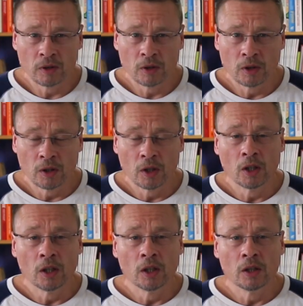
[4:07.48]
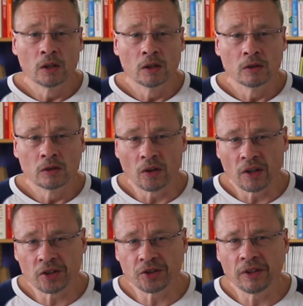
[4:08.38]
Work. Now
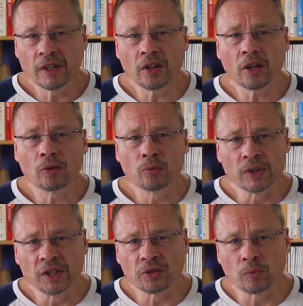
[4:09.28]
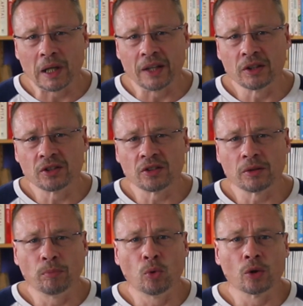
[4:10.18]
there is another reason why this is
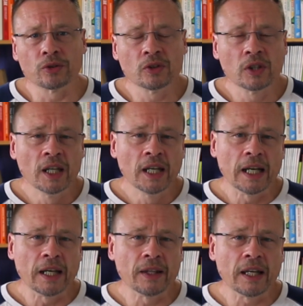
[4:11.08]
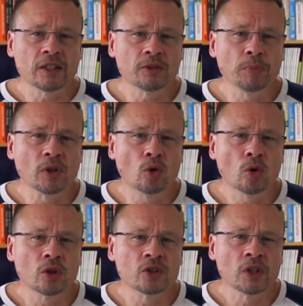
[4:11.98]
important, and that is
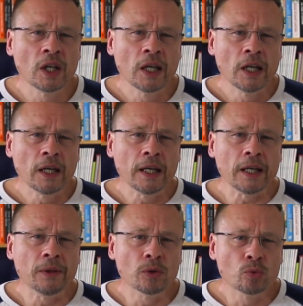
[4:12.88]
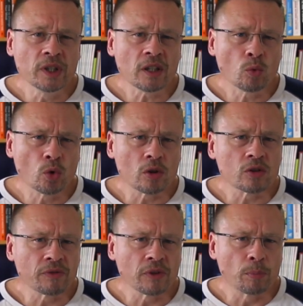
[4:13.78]
because in the real
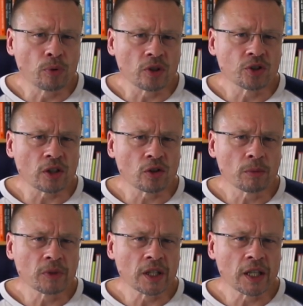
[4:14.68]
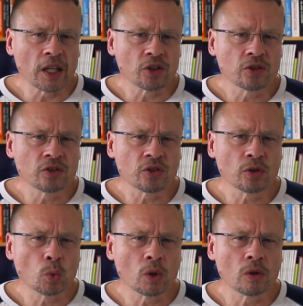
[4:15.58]
world of your project communications,
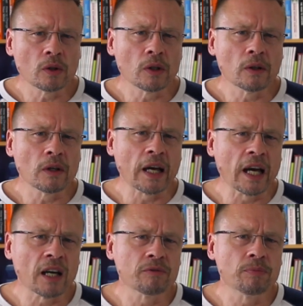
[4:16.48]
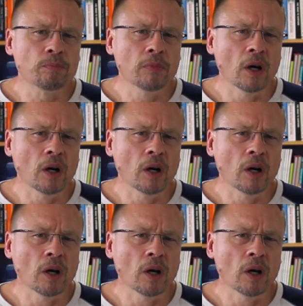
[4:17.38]
you will have